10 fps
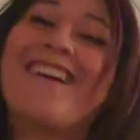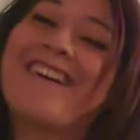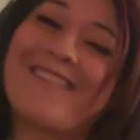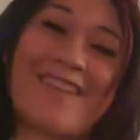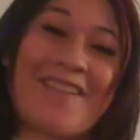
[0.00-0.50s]

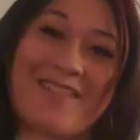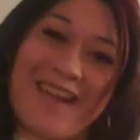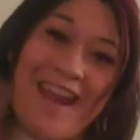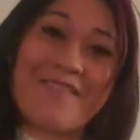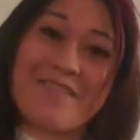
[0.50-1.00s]
Whatever.
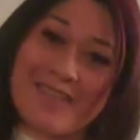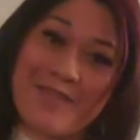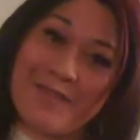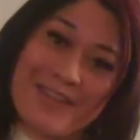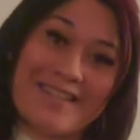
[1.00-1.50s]
Every
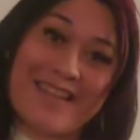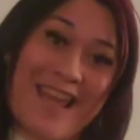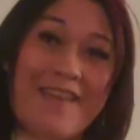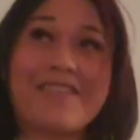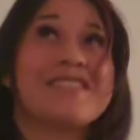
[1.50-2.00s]
single reading is going
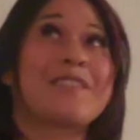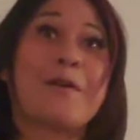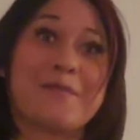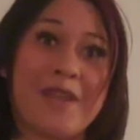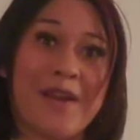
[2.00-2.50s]
to have it, so
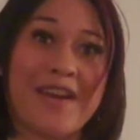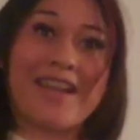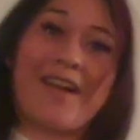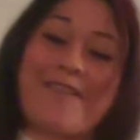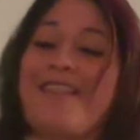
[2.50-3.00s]
I'm sorry.
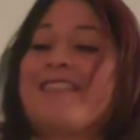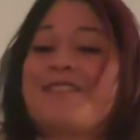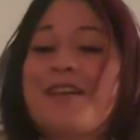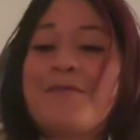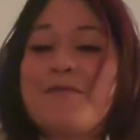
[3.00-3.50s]
All right, let's
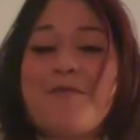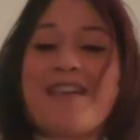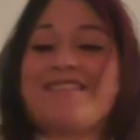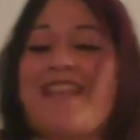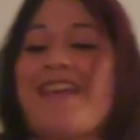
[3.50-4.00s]
try to move
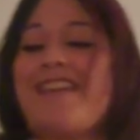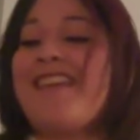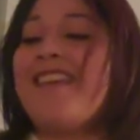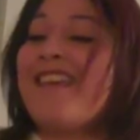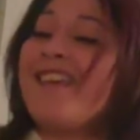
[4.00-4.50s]
past that.
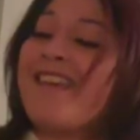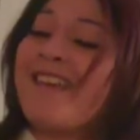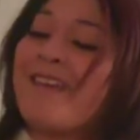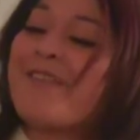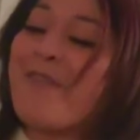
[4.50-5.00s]

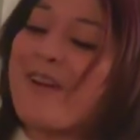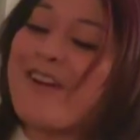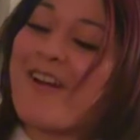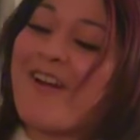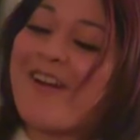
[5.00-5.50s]
4
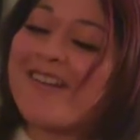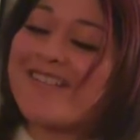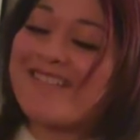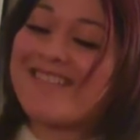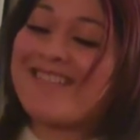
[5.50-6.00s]

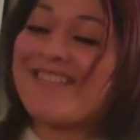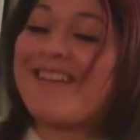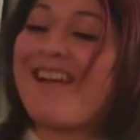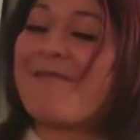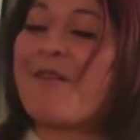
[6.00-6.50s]
cards.
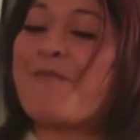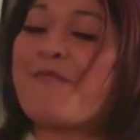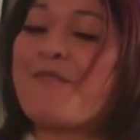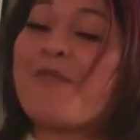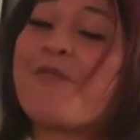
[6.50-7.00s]
I'm
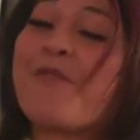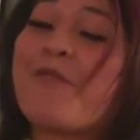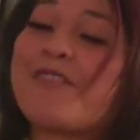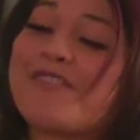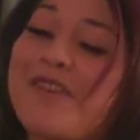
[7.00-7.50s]
hoping for
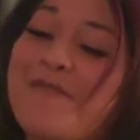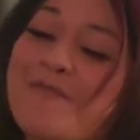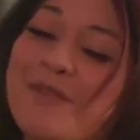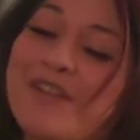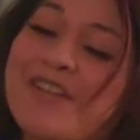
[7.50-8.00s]
4
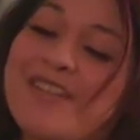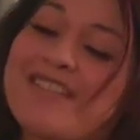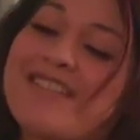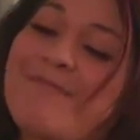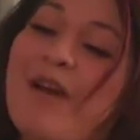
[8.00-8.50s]

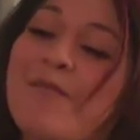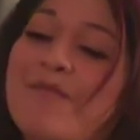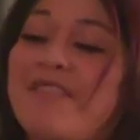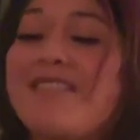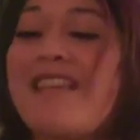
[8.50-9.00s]
jumpers. Bottom
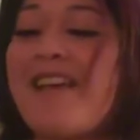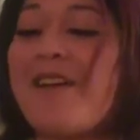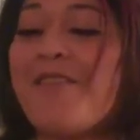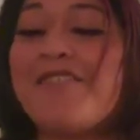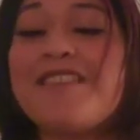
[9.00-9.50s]
of the deck
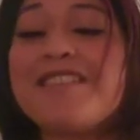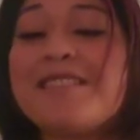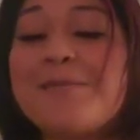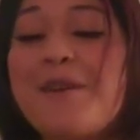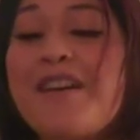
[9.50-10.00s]
on
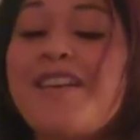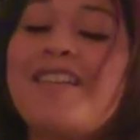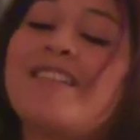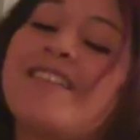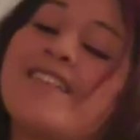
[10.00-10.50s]
this one.